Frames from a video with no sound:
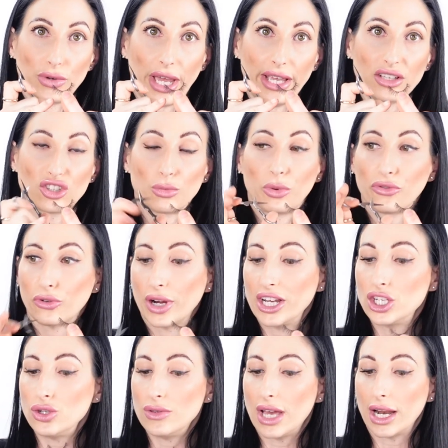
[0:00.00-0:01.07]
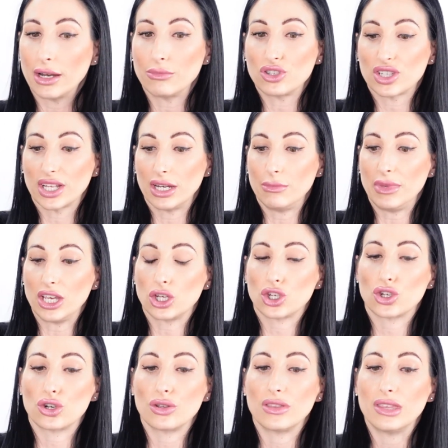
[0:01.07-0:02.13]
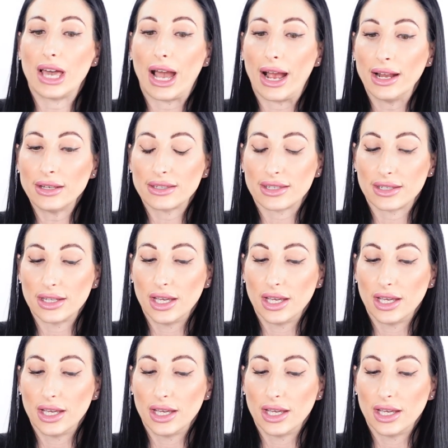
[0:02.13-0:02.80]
Okay, so before I do that, I'm just going to make sure that